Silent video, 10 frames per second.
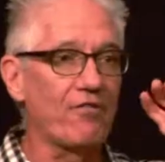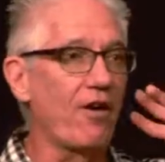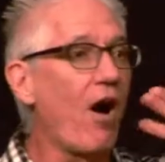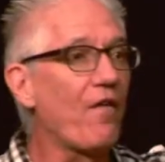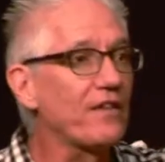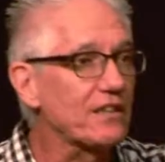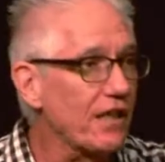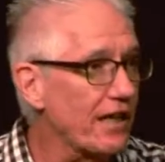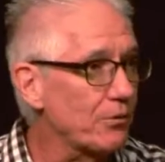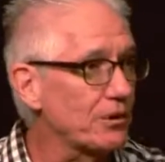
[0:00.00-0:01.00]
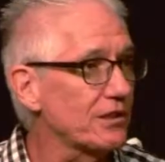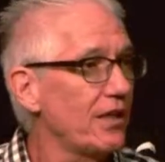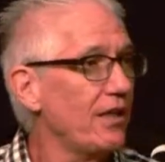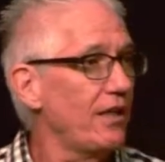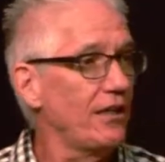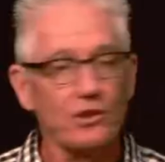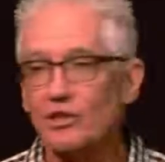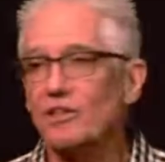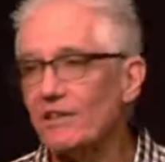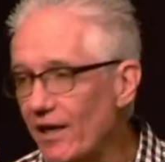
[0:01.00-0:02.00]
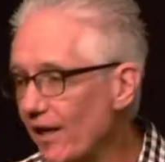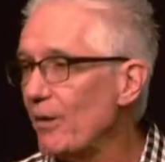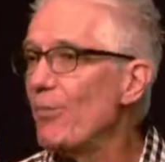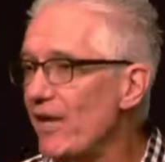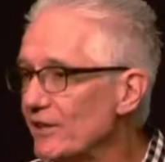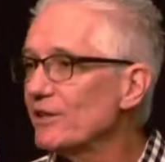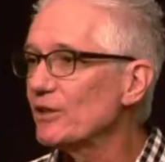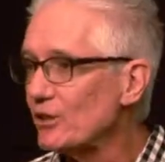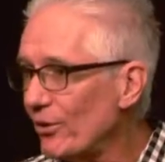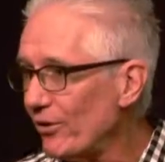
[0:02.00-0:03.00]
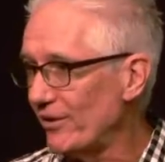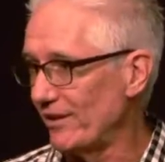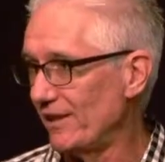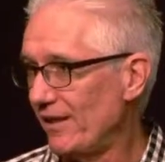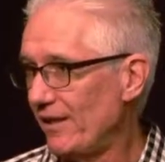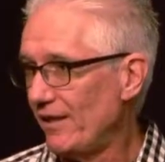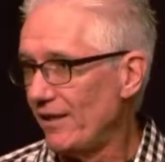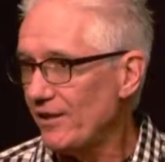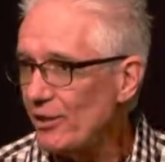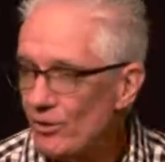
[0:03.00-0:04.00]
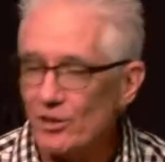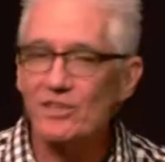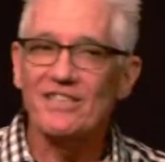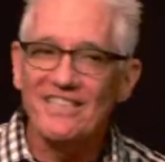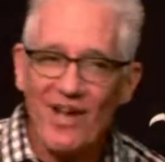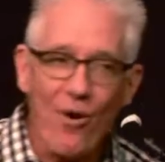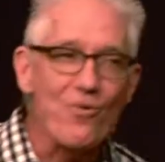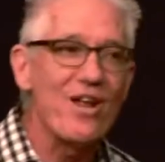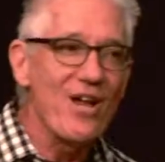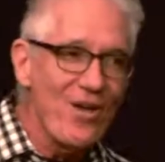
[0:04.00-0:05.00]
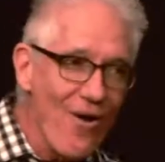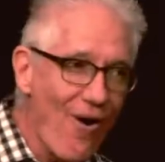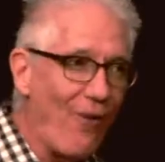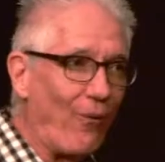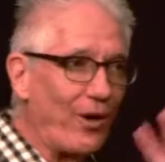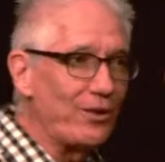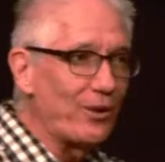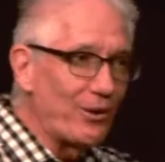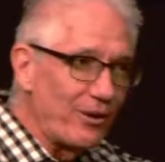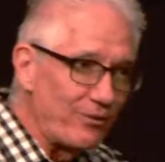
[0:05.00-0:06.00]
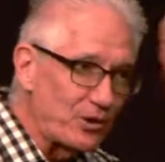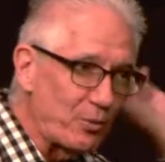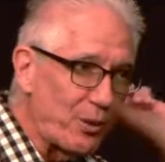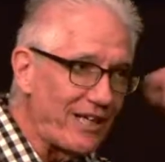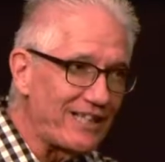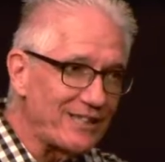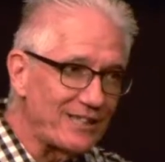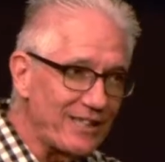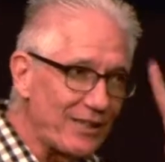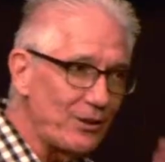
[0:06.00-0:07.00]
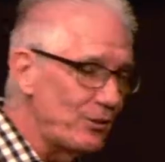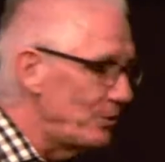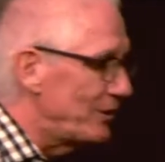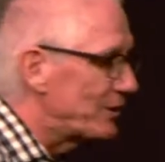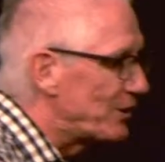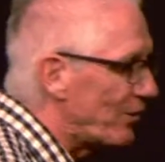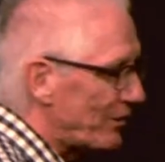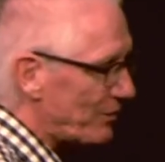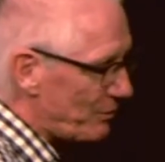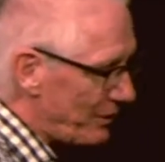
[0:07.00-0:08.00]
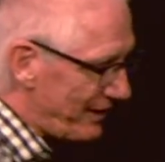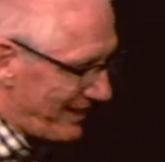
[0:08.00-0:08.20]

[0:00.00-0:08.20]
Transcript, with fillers: all these languages. Just uh, an amazing story. You just don't know when you're spreading the seed who is going to be